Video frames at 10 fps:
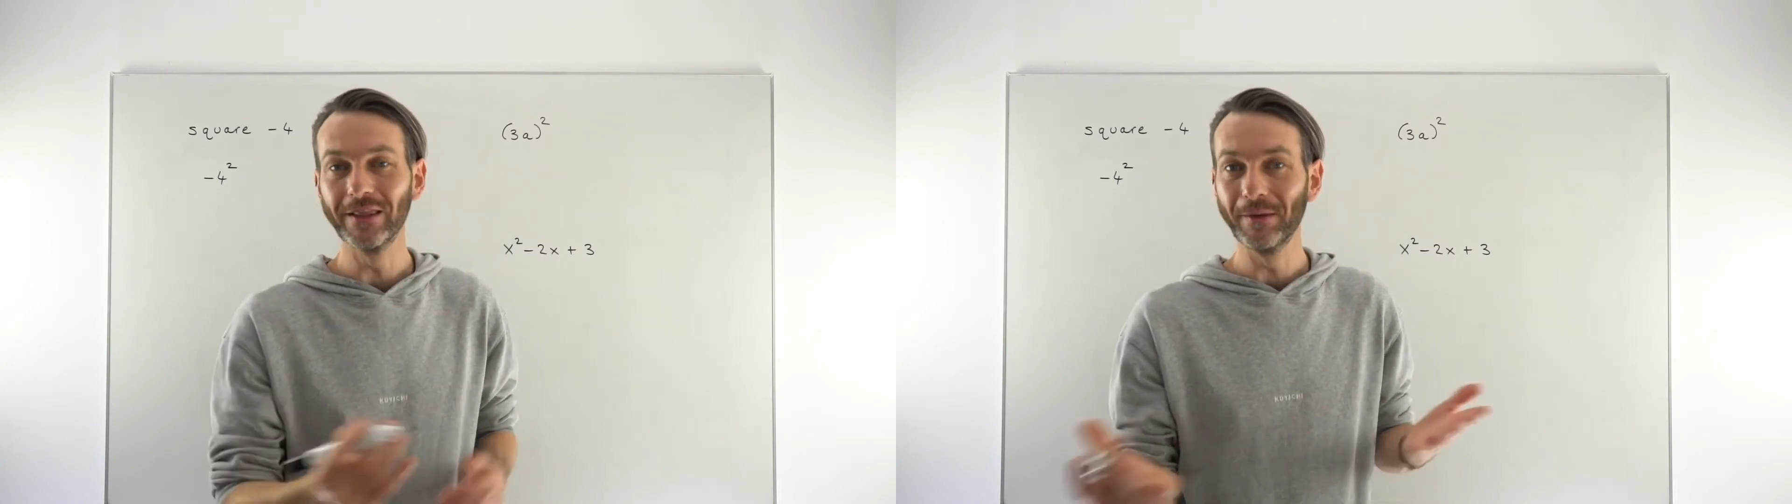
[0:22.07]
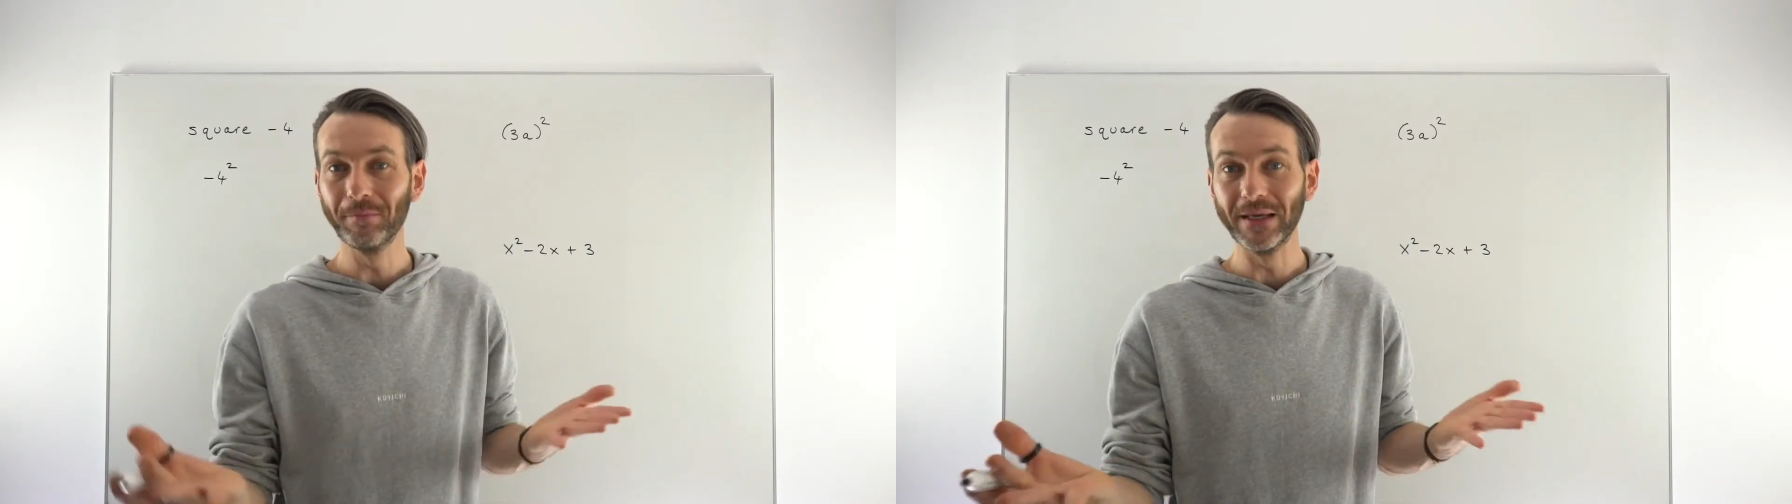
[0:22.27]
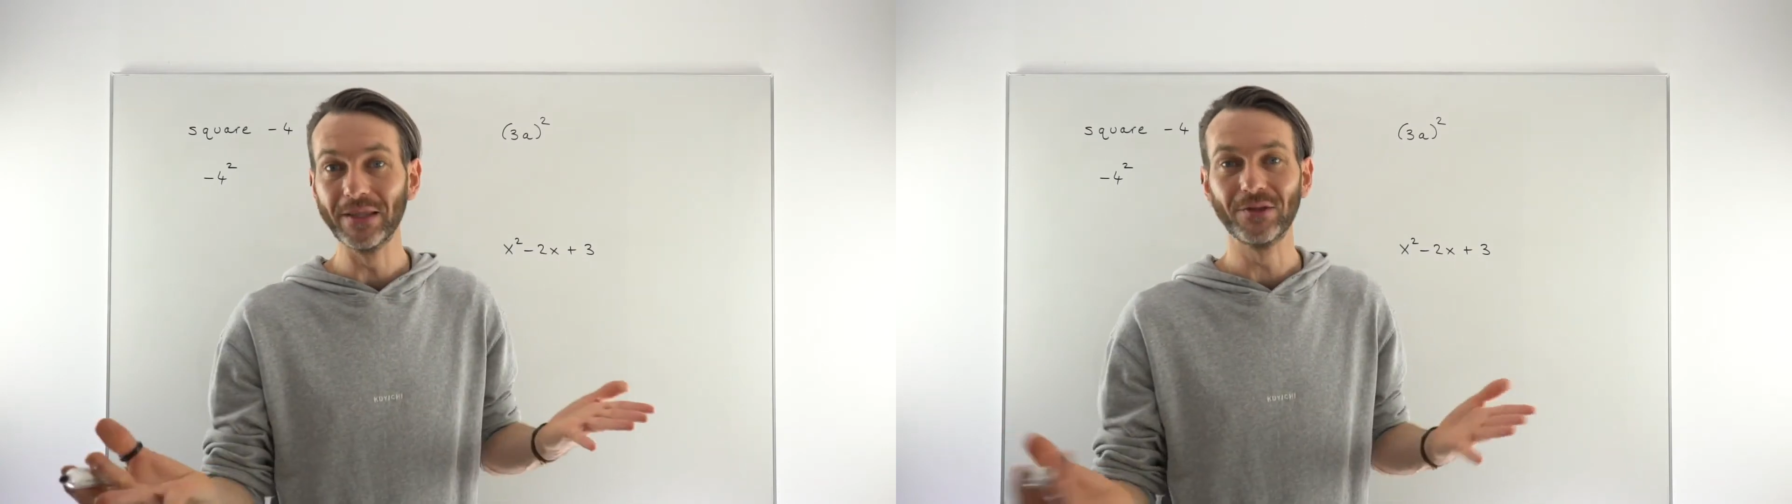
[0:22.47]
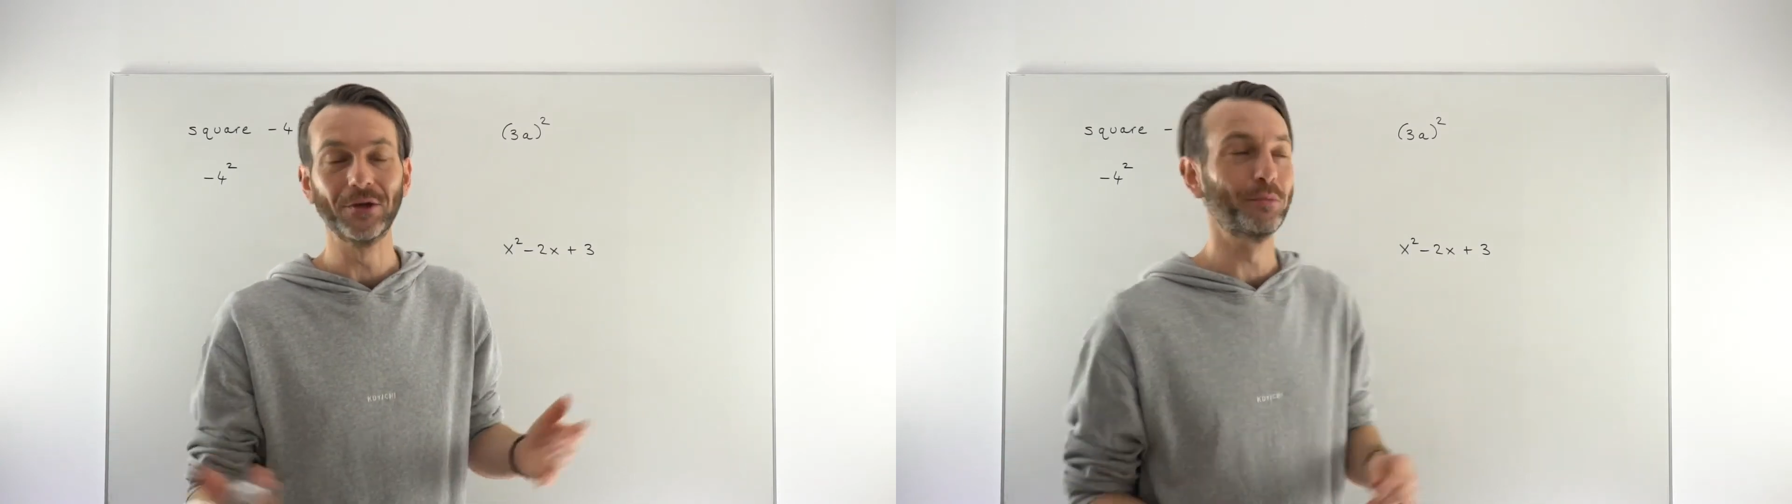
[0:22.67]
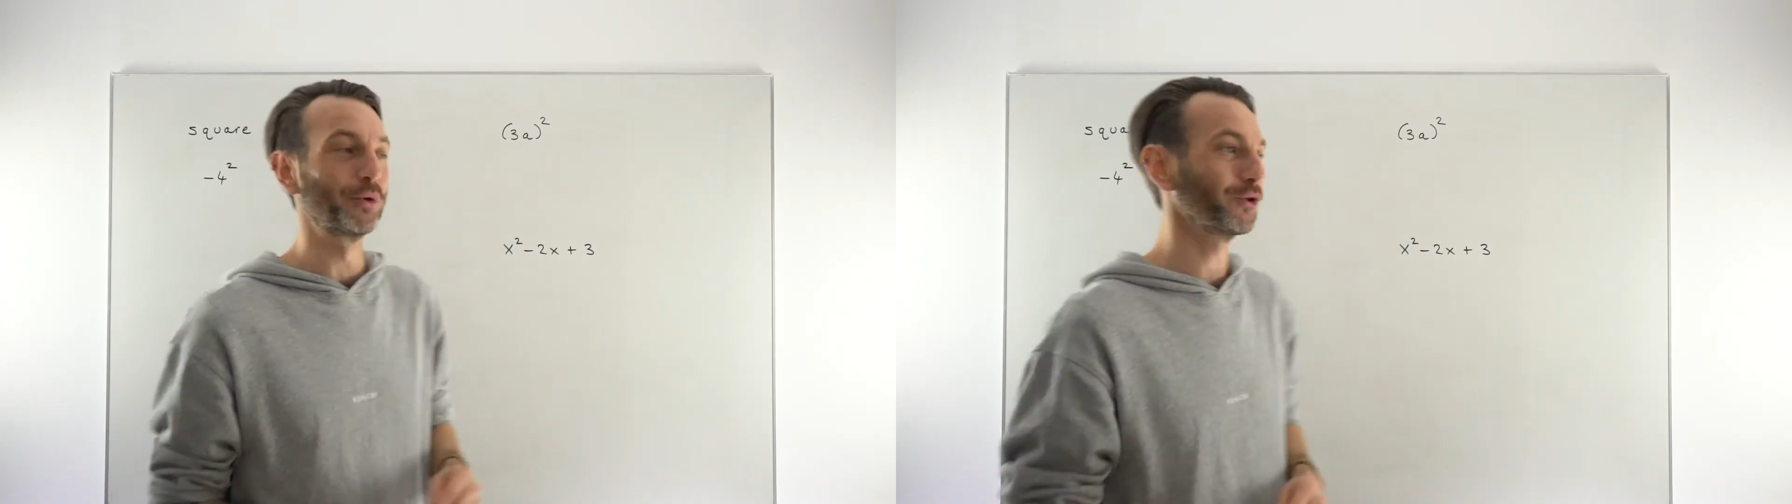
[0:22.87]
and that means the
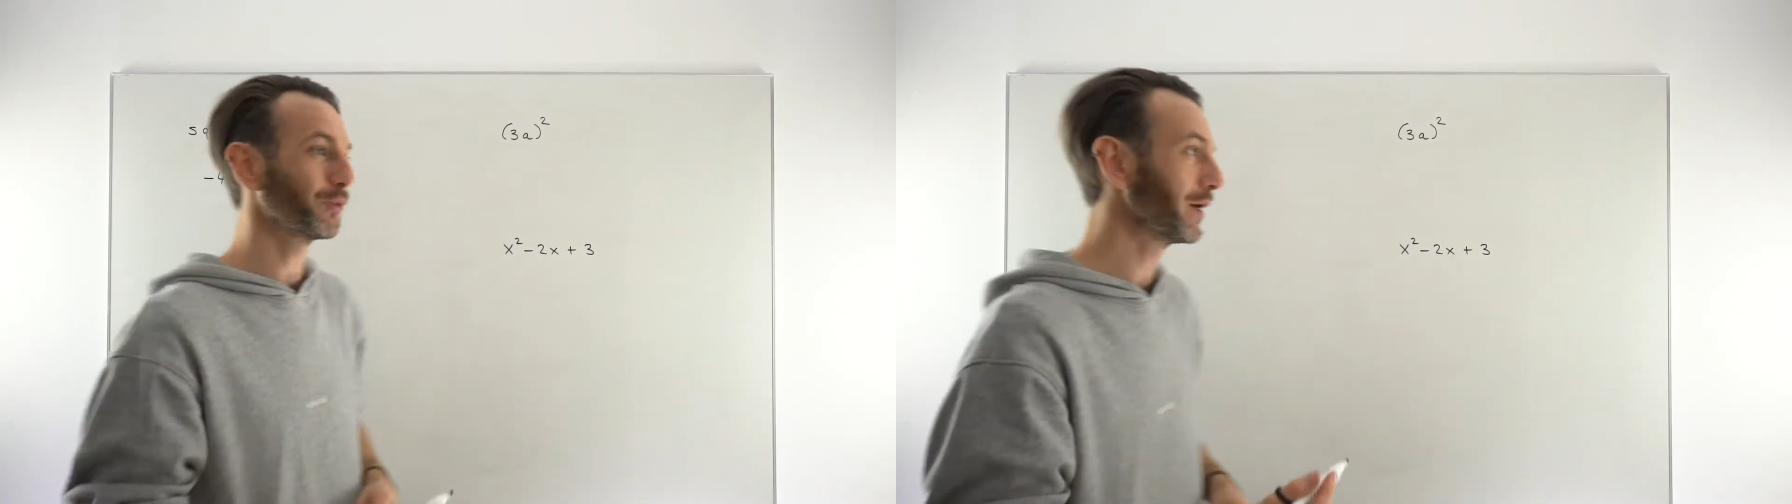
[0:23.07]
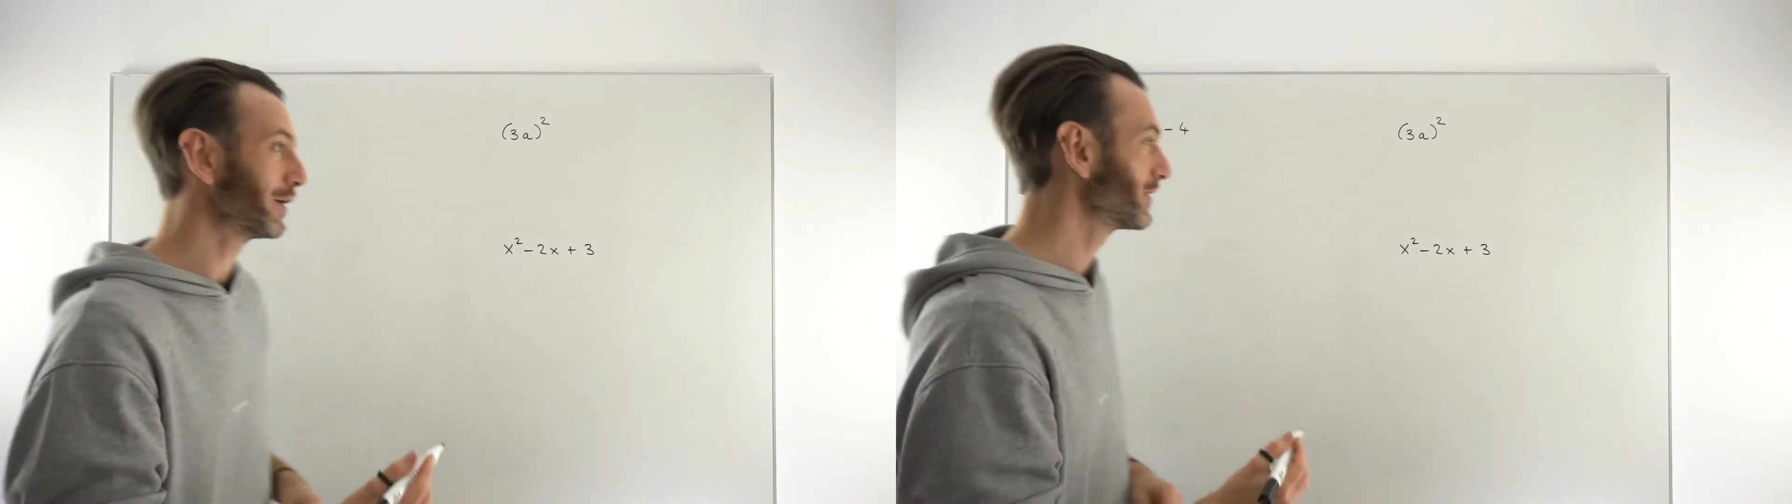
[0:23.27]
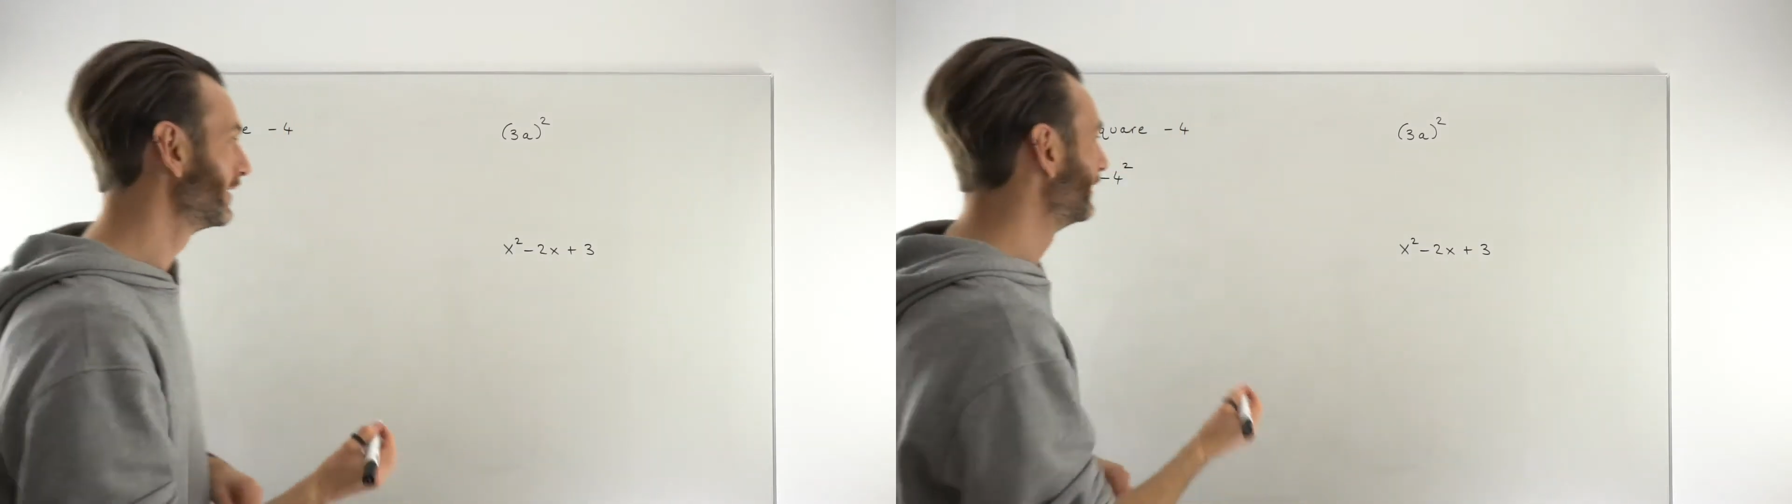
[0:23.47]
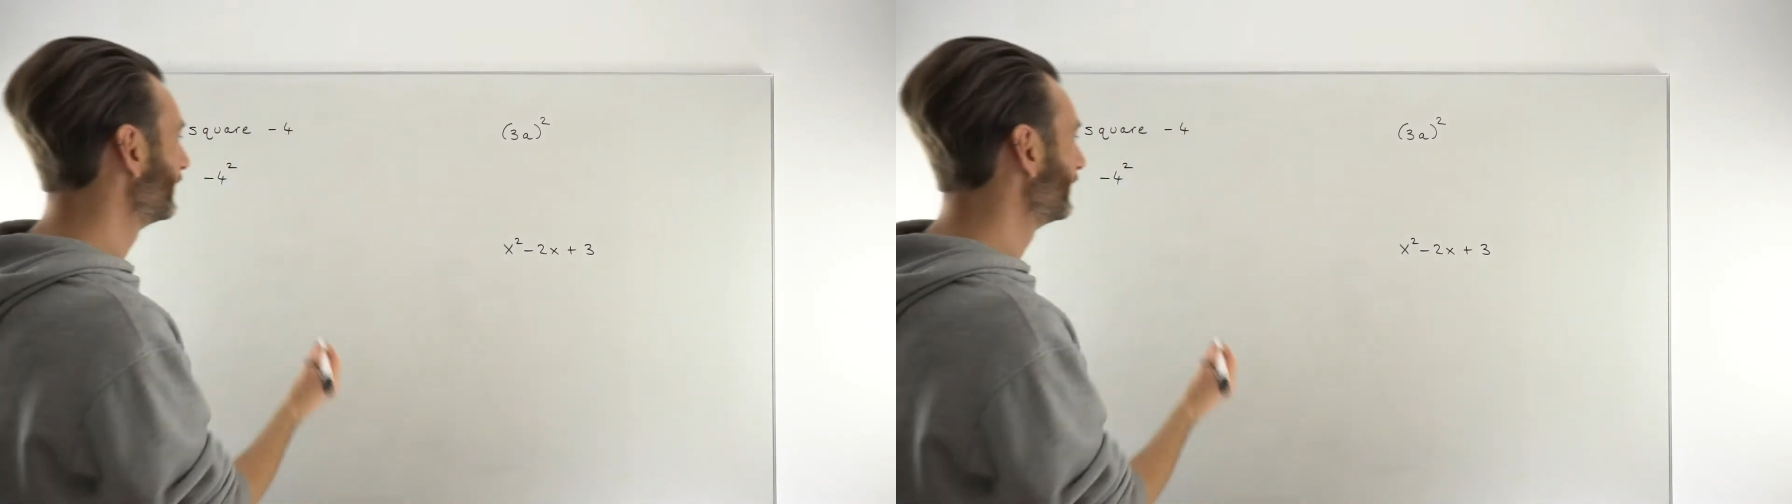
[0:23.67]
number squared.